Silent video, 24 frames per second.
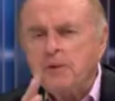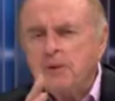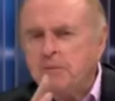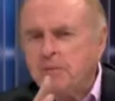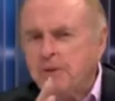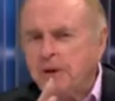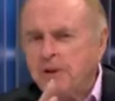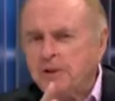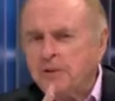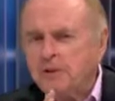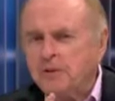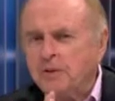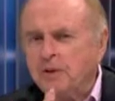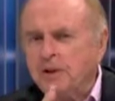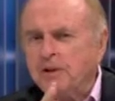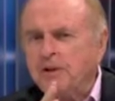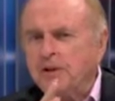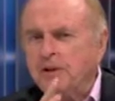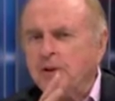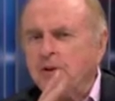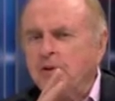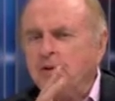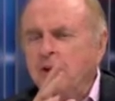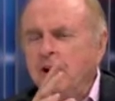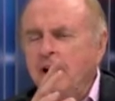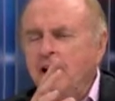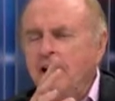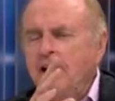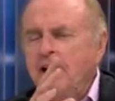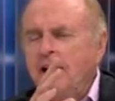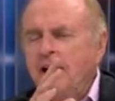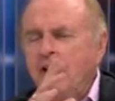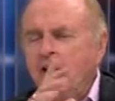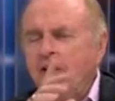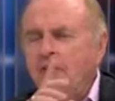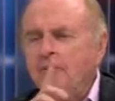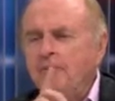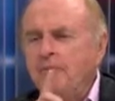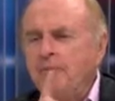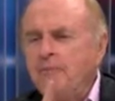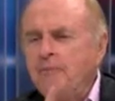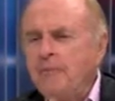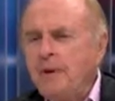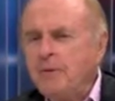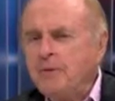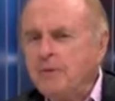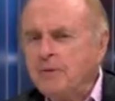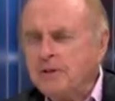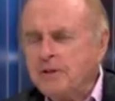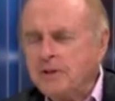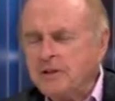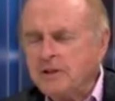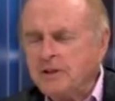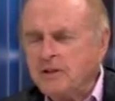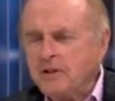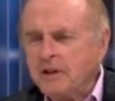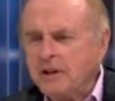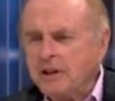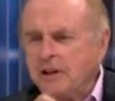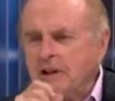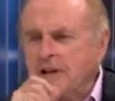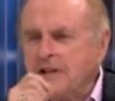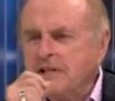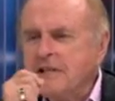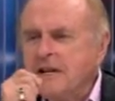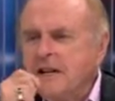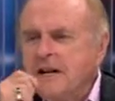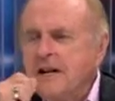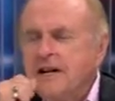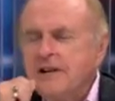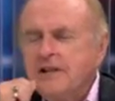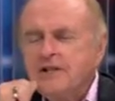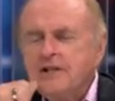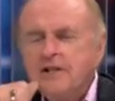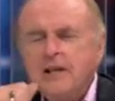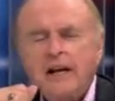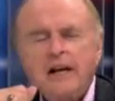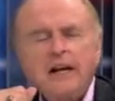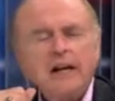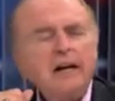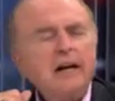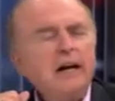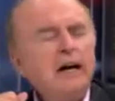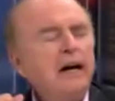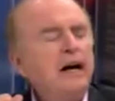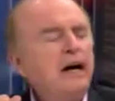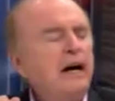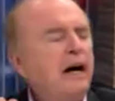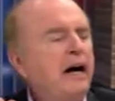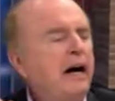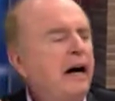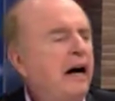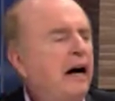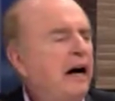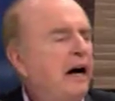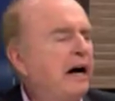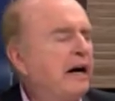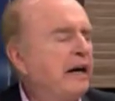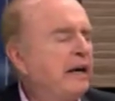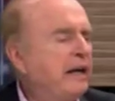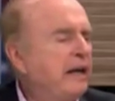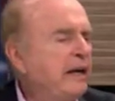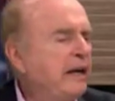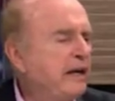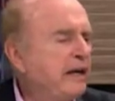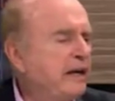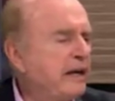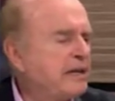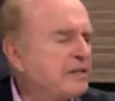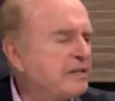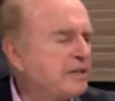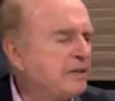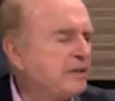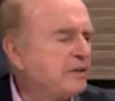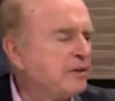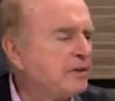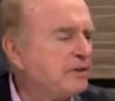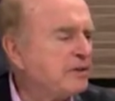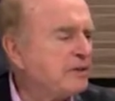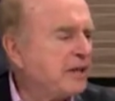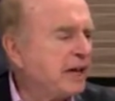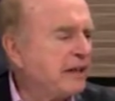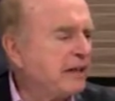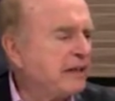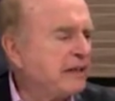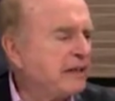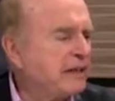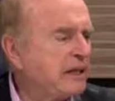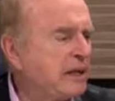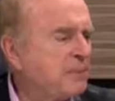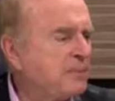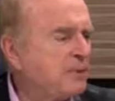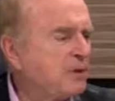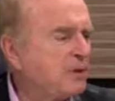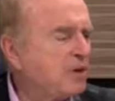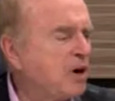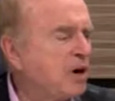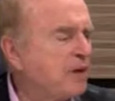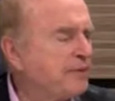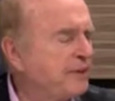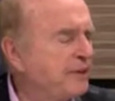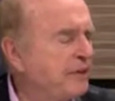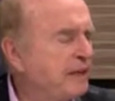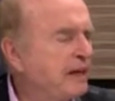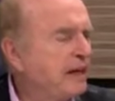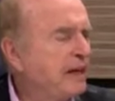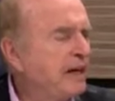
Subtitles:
picturing, though, members of the audience saying, honey, listen, second cup of coffee,